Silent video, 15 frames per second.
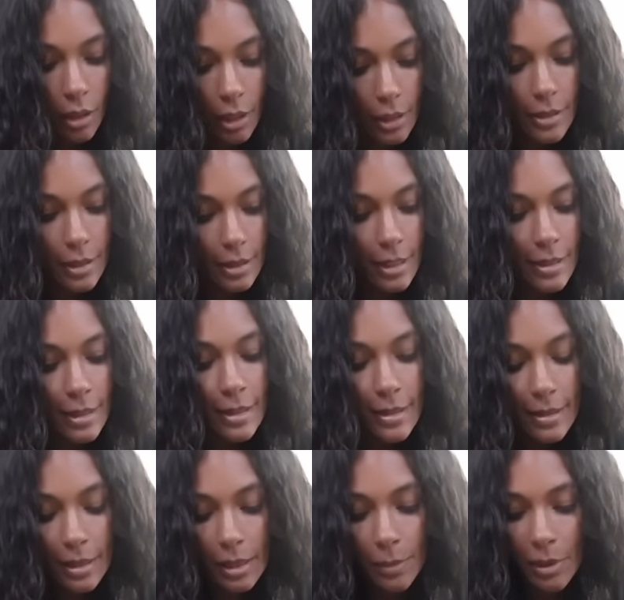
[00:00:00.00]
It's a decent
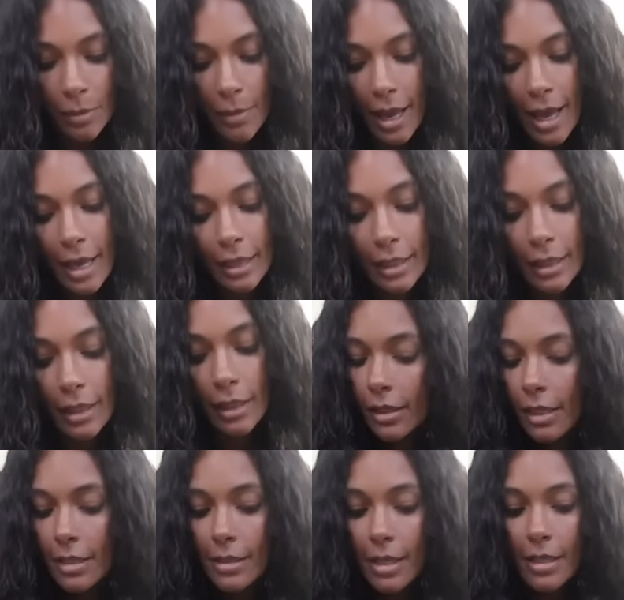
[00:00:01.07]
sleeping bag.
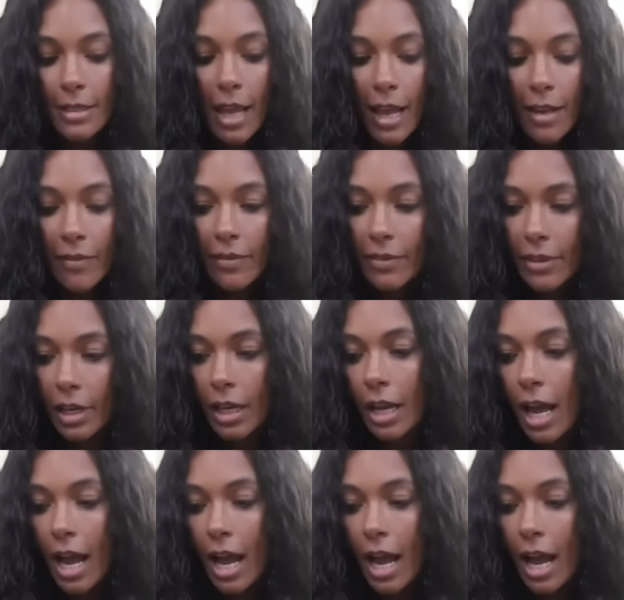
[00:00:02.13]
This does have the